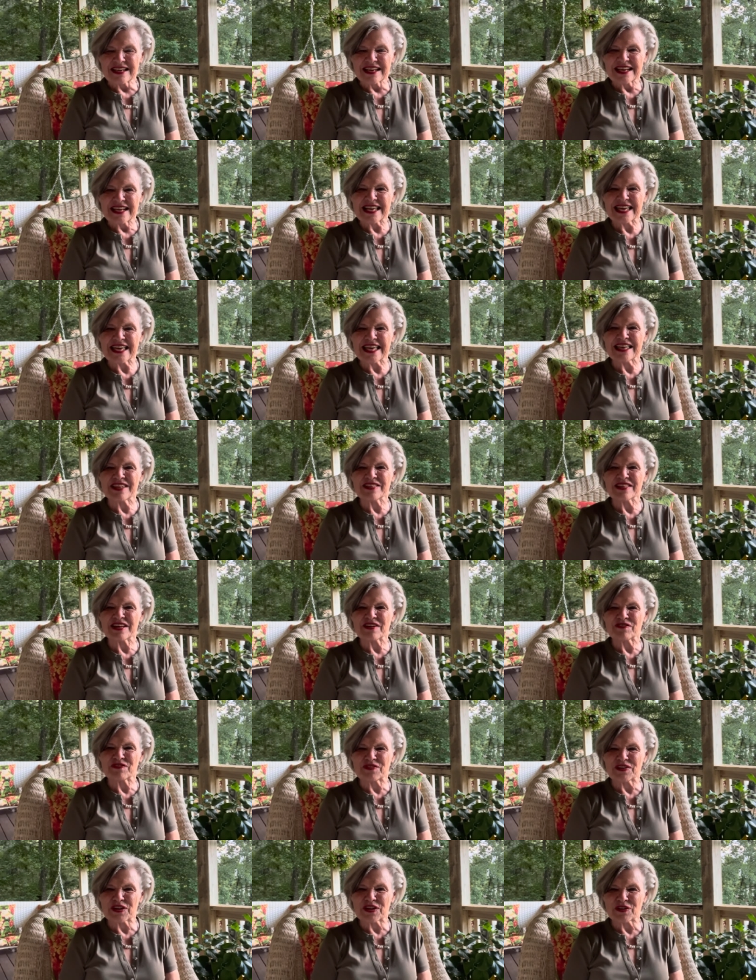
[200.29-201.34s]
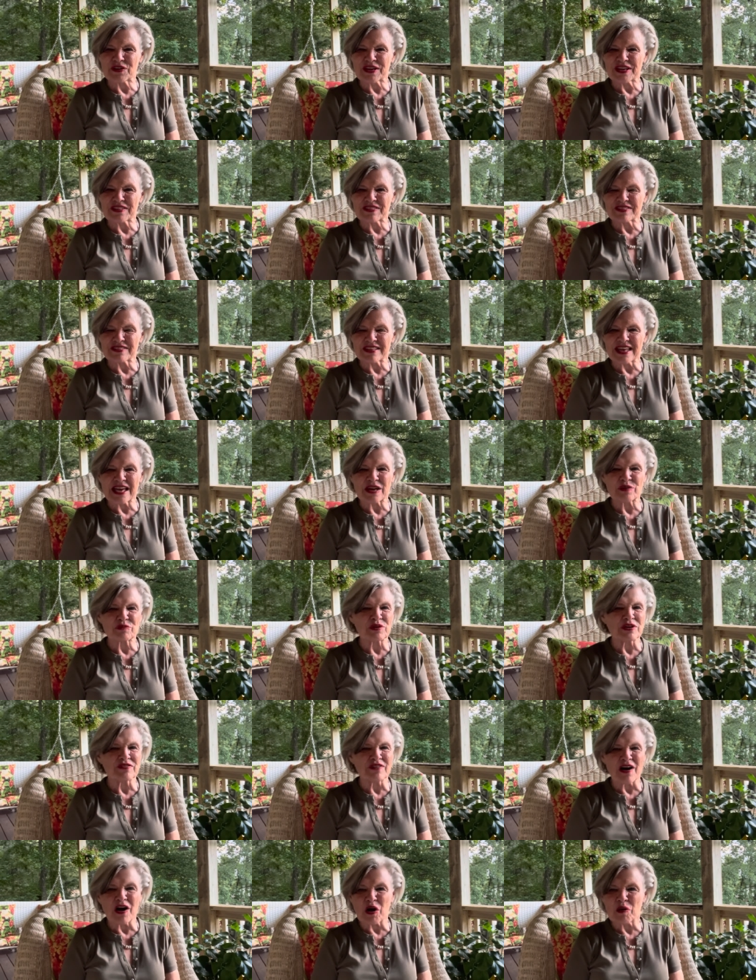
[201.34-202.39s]
He that feareth and
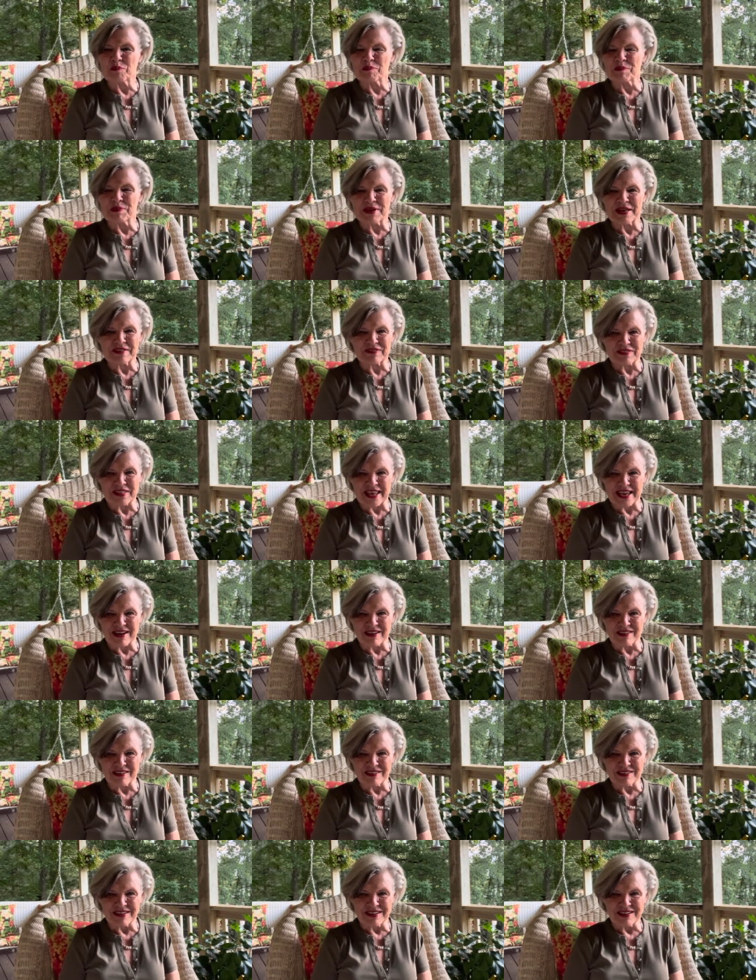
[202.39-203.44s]
we've all been there,